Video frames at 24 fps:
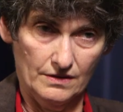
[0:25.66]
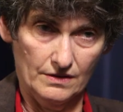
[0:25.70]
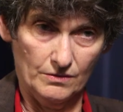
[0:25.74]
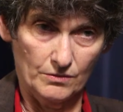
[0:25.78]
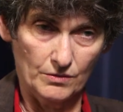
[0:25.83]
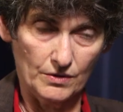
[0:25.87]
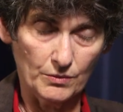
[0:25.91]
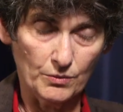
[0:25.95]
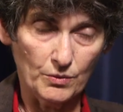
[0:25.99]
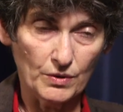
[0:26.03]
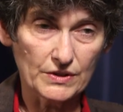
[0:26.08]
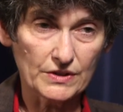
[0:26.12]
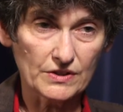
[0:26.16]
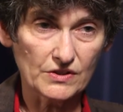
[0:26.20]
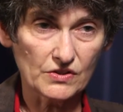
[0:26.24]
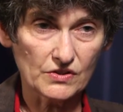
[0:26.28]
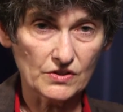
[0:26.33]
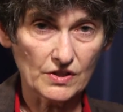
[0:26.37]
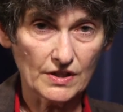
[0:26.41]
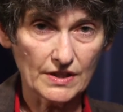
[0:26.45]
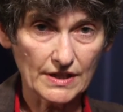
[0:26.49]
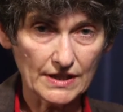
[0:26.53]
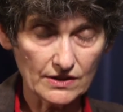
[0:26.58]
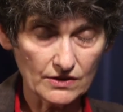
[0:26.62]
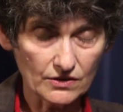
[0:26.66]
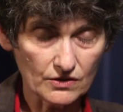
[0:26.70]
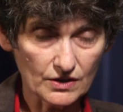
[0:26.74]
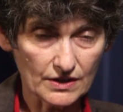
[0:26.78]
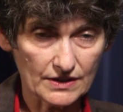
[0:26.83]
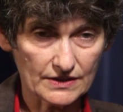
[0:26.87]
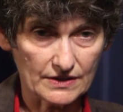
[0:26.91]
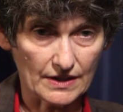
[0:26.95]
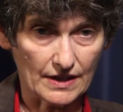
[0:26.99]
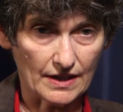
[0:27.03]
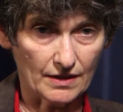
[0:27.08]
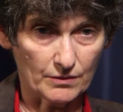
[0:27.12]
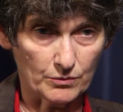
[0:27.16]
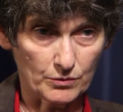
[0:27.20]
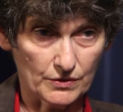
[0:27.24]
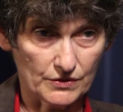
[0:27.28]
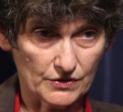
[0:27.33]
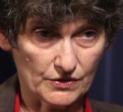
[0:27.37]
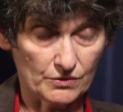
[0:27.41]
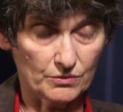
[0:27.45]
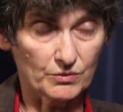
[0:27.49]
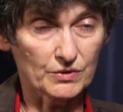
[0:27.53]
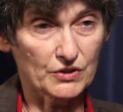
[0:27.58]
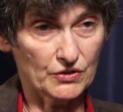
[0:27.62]
Well, what the study looked at
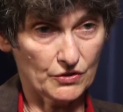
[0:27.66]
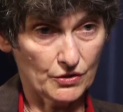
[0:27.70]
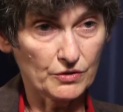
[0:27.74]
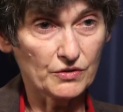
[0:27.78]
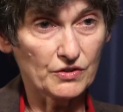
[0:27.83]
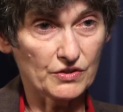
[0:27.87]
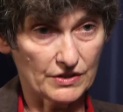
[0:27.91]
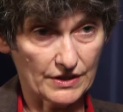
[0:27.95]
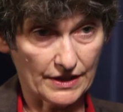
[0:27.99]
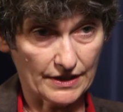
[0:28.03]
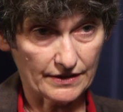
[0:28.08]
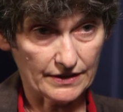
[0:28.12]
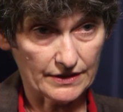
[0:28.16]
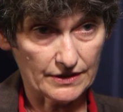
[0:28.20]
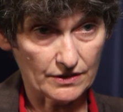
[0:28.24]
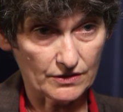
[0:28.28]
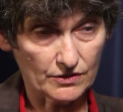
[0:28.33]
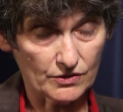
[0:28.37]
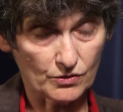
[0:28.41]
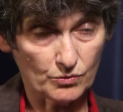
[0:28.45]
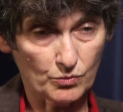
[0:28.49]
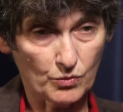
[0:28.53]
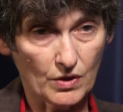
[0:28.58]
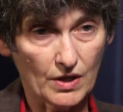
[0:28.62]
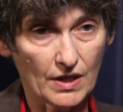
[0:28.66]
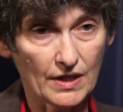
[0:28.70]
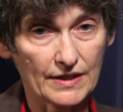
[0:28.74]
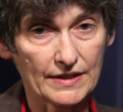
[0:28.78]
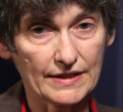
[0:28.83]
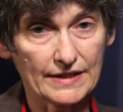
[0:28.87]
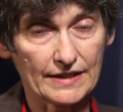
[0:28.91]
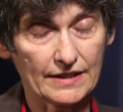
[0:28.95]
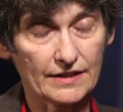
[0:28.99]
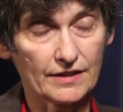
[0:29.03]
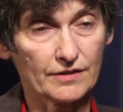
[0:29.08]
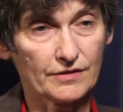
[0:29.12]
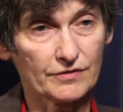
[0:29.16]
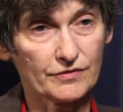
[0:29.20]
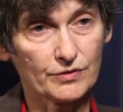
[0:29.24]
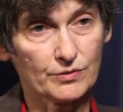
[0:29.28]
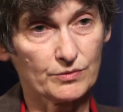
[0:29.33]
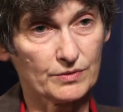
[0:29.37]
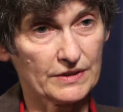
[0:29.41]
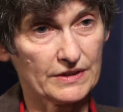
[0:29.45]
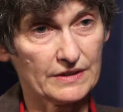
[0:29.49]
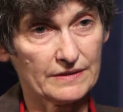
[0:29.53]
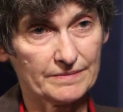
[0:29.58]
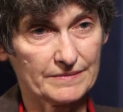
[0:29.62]
was two scenarios. One, if
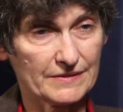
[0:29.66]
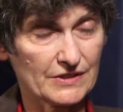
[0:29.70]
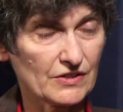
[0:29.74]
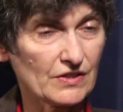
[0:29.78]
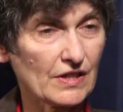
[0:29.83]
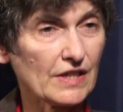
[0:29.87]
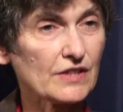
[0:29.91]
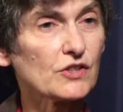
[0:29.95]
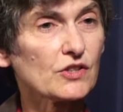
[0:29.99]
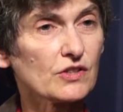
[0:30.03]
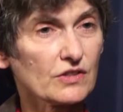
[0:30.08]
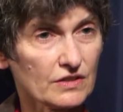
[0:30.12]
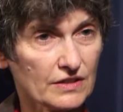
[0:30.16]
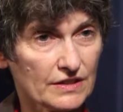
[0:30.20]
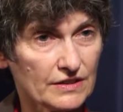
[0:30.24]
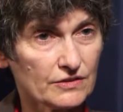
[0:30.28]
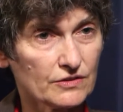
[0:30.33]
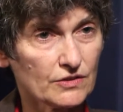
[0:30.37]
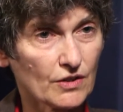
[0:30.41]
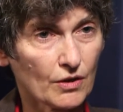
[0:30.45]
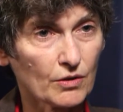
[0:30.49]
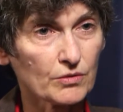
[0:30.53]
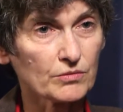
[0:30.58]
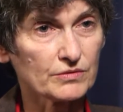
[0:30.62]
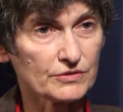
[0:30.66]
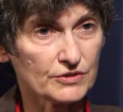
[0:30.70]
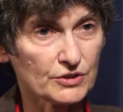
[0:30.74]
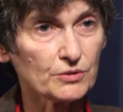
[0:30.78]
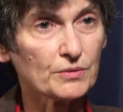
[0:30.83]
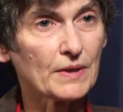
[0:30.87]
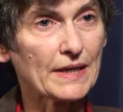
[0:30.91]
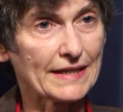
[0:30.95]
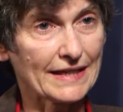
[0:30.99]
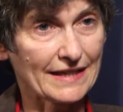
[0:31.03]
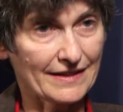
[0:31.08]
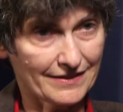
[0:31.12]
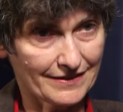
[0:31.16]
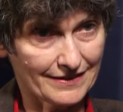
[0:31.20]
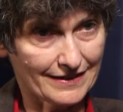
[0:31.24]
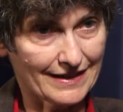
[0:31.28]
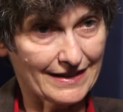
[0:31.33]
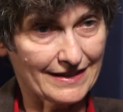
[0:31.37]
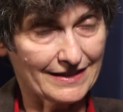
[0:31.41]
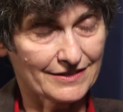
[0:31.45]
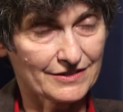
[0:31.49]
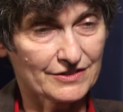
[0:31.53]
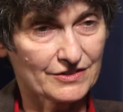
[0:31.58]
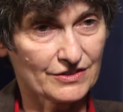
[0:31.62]
we essentially don't do
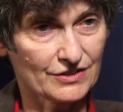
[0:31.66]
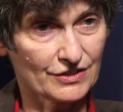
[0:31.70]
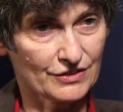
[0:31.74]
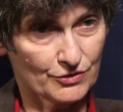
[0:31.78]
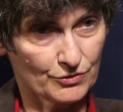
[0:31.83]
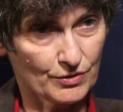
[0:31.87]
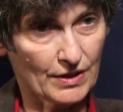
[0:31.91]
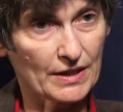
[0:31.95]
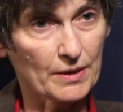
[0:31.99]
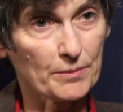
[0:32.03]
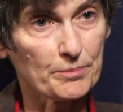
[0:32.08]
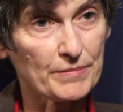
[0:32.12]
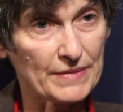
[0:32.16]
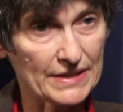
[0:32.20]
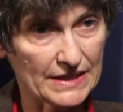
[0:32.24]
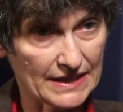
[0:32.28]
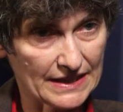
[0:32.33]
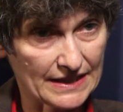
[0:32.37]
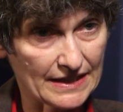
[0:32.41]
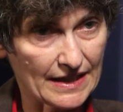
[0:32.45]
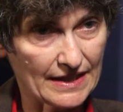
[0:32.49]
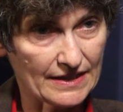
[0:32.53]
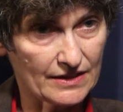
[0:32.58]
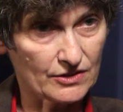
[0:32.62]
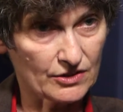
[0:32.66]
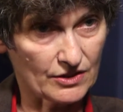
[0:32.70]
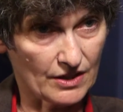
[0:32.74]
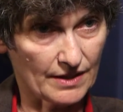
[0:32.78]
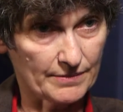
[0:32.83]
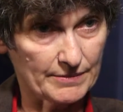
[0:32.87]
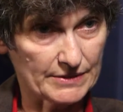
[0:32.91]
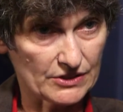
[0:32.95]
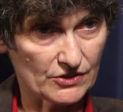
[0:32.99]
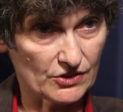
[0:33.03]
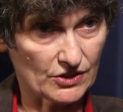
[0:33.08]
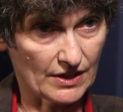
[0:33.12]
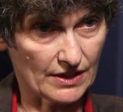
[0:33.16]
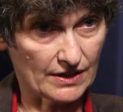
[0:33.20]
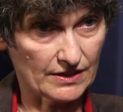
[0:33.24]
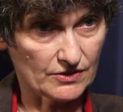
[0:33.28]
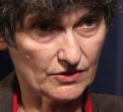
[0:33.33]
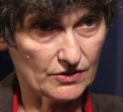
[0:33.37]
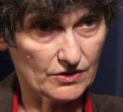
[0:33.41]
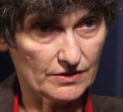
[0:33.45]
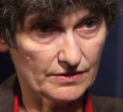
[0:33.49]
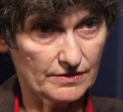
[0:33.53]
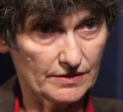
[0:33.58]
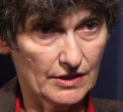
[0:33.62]
anything to try to mitigate climate
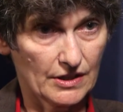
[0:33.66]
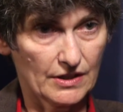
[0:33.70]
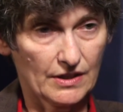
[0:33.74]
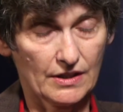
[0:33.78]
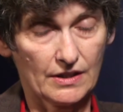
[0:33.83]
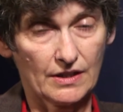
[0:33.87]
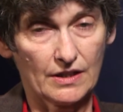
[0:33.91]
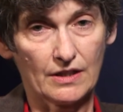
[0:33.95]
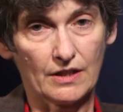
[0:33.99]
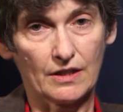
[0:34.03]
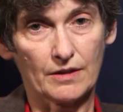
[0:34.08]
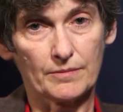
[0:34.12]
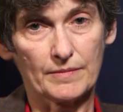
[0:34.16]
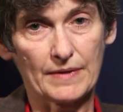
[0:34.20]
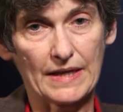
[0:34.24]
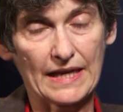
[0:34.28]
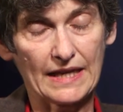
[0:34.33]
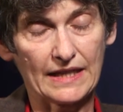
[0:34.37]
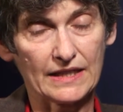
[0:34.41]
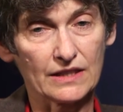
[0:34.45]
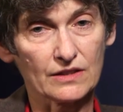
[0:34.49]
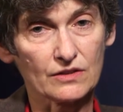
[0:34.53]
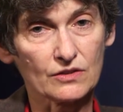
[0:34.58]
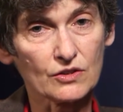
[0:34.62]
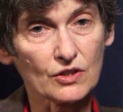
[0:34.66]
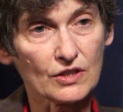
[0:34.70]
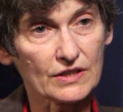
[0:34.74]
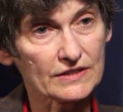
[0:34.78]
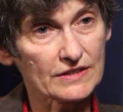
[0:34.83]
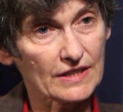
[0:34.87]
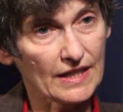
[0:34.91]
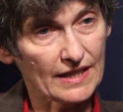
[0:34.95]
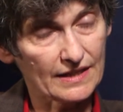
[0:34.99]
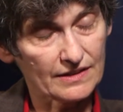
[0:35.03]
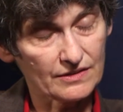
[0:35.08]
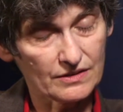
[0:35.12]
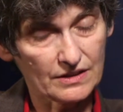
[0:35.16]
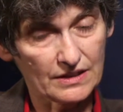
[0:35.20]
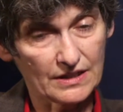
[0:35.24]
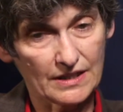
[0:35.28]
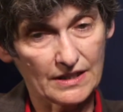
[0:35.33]
change. And it looked at